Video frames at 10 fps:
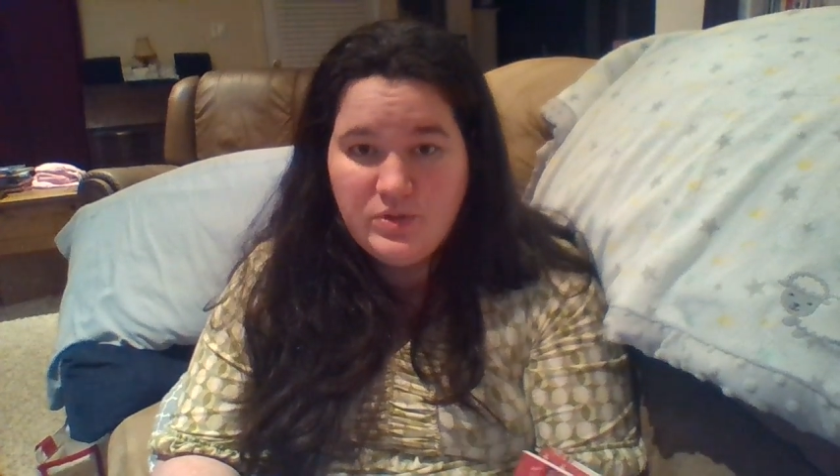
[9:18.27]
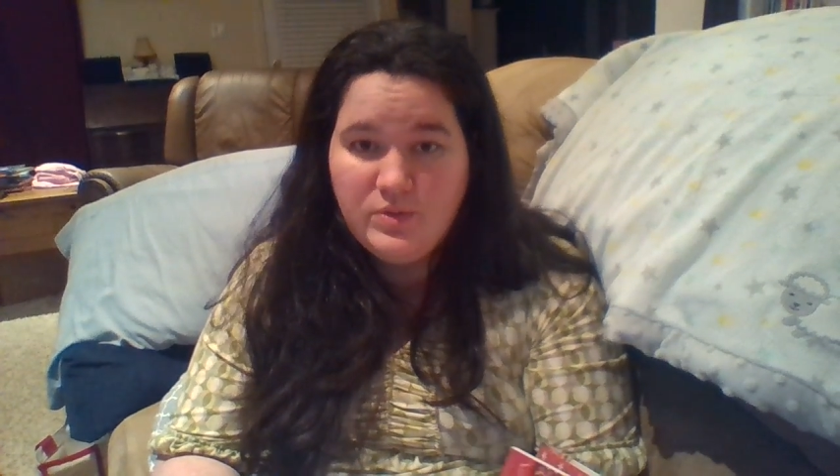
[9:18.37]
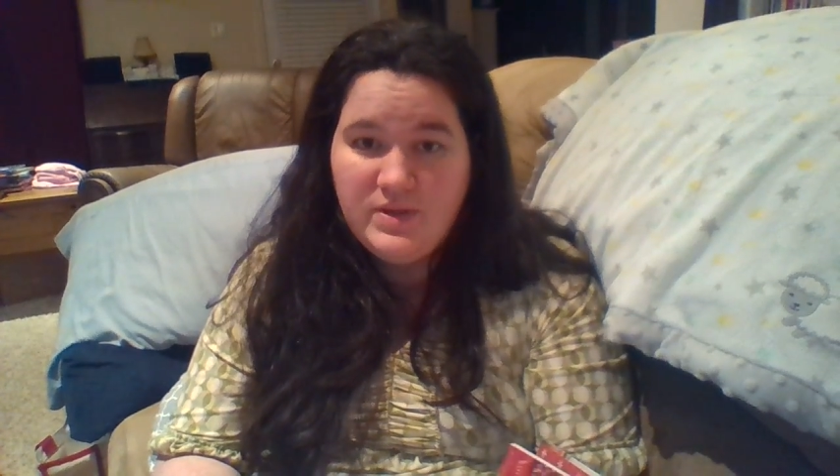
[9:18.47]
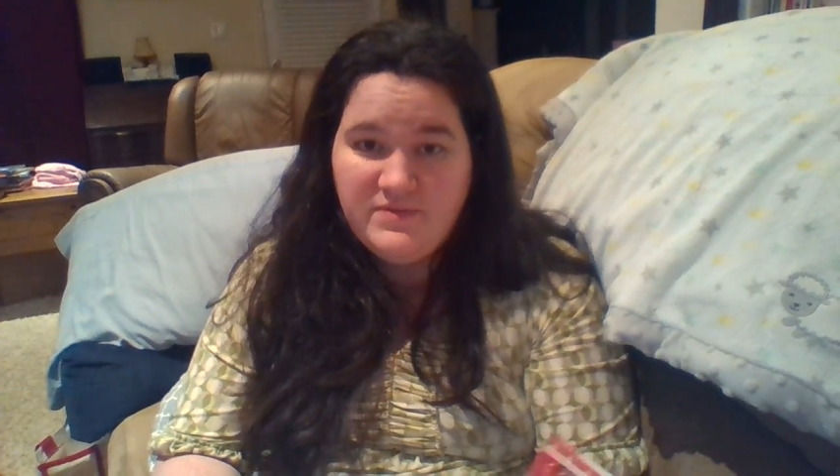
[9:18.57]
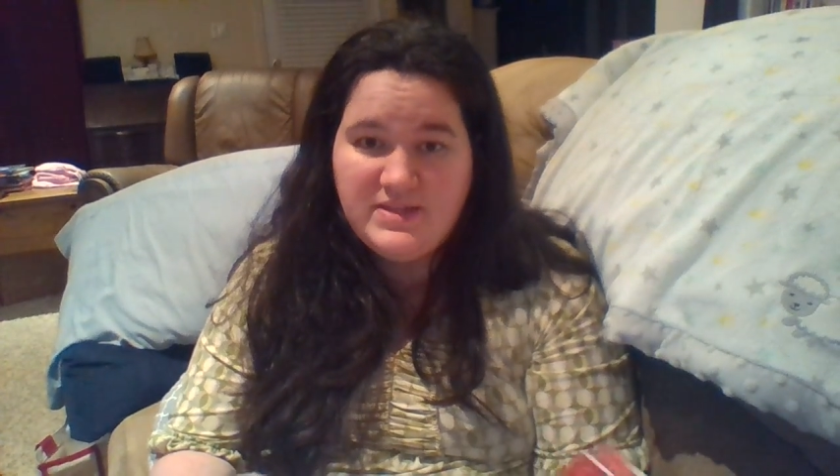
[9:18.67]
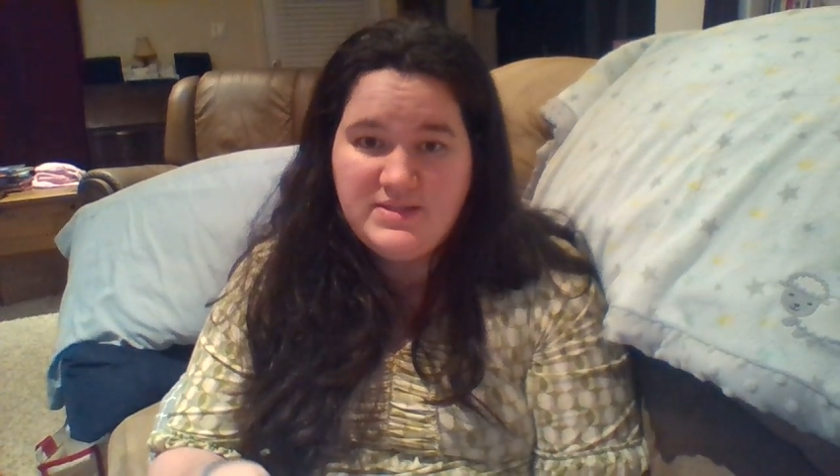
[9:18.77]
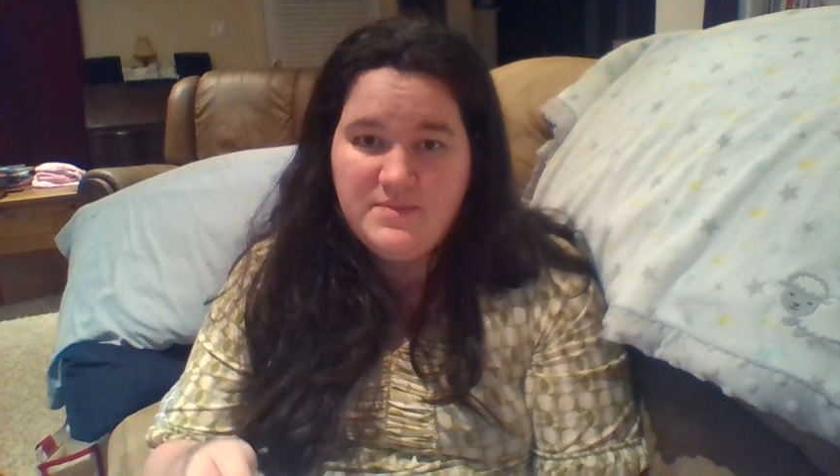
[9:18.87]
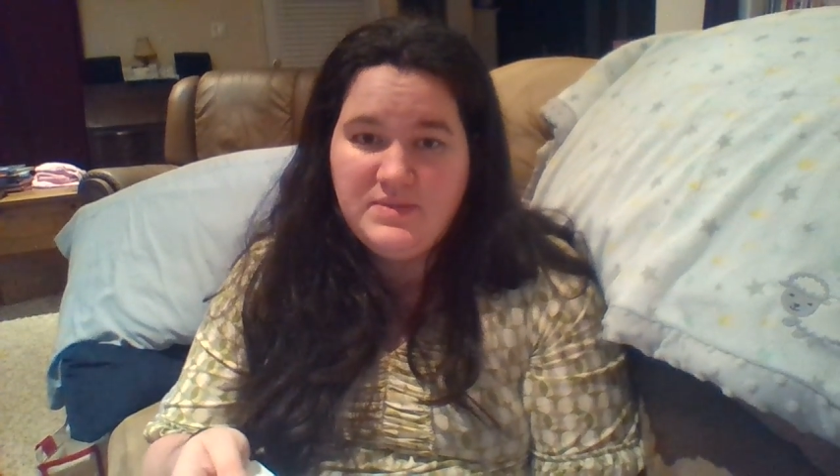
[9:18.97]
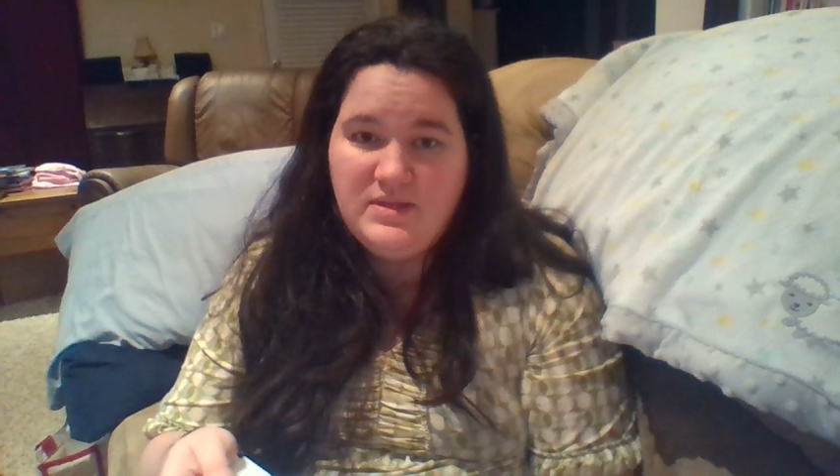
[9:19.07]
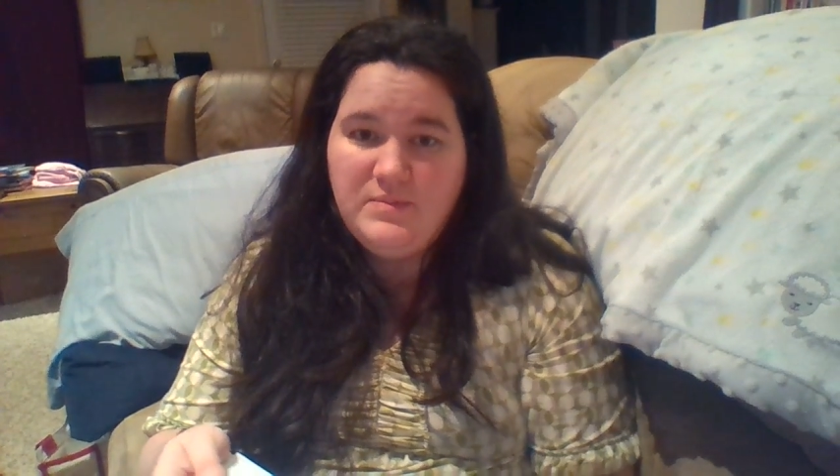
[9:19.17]
through if that's
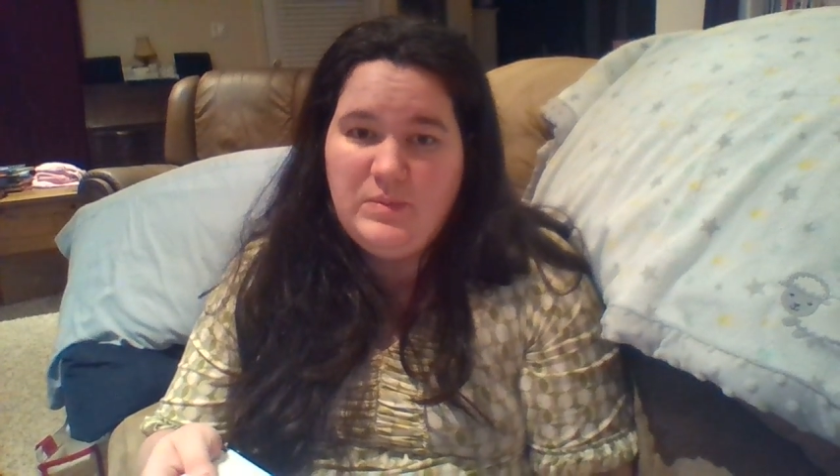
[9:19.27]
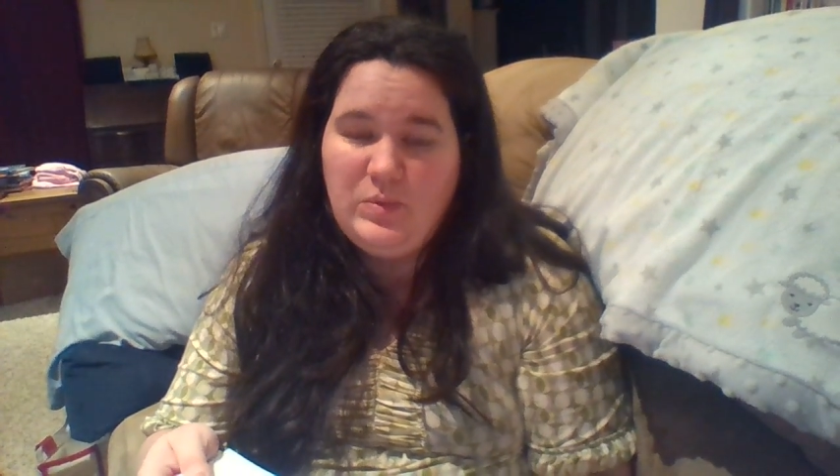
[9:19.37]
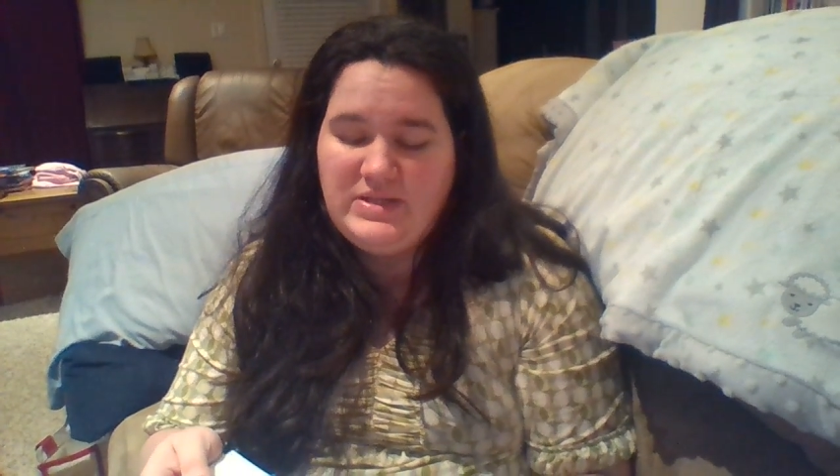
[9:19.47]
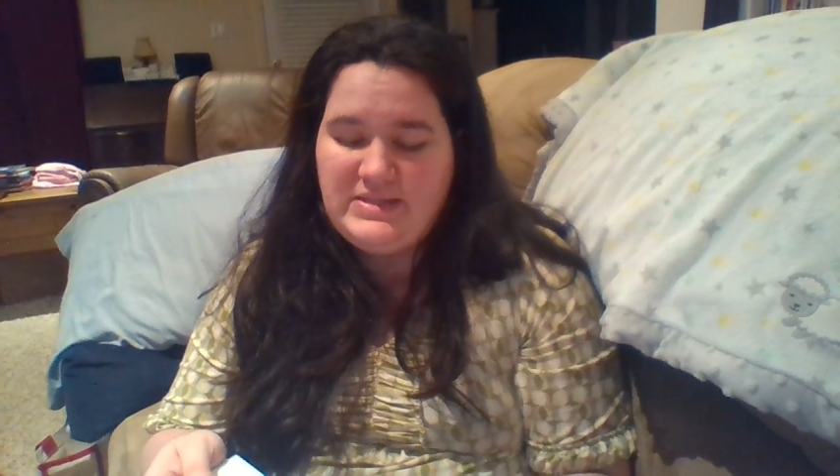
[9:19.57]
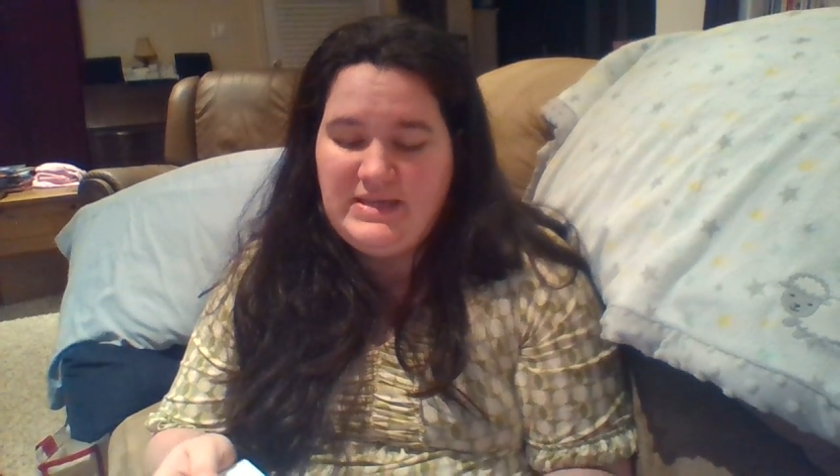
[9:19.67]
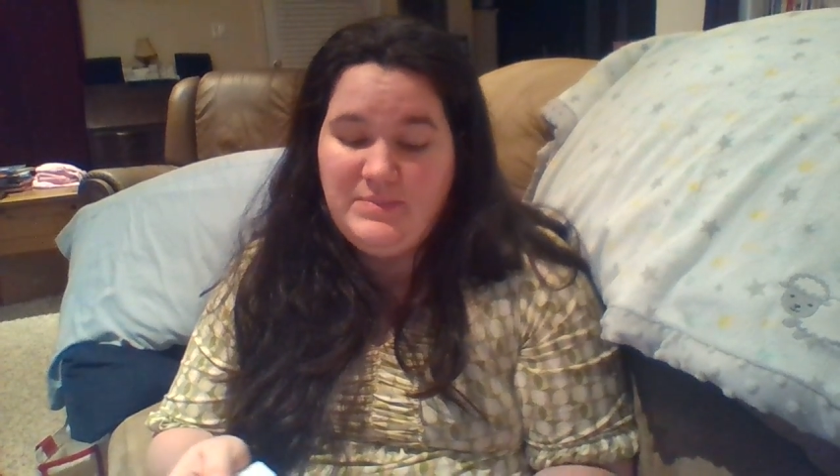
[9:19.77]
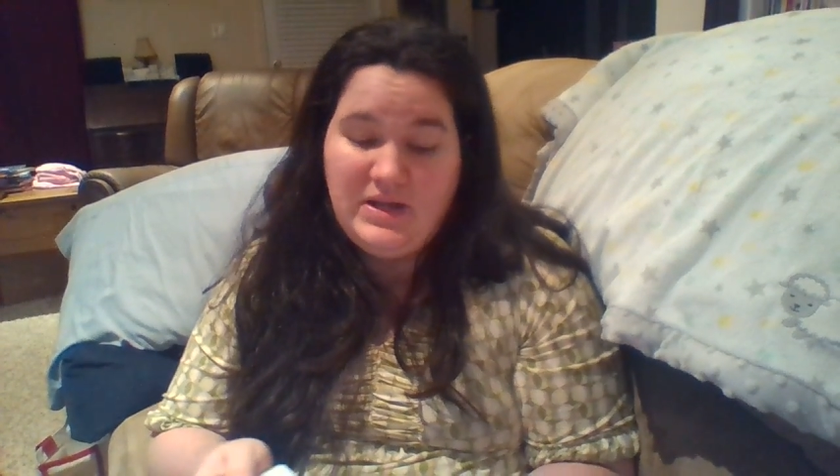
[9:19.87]
something that people want to see,